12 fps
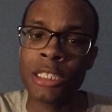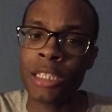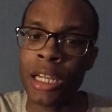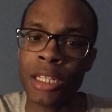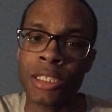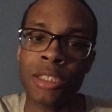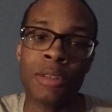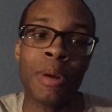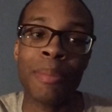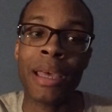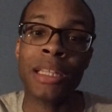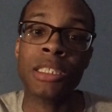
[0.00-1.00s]
Shout out to my
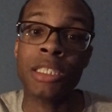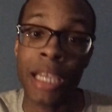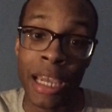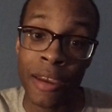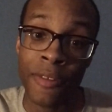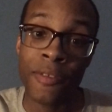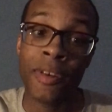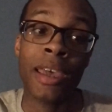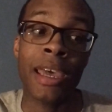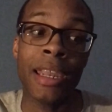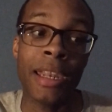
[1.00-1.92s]
man Jeff and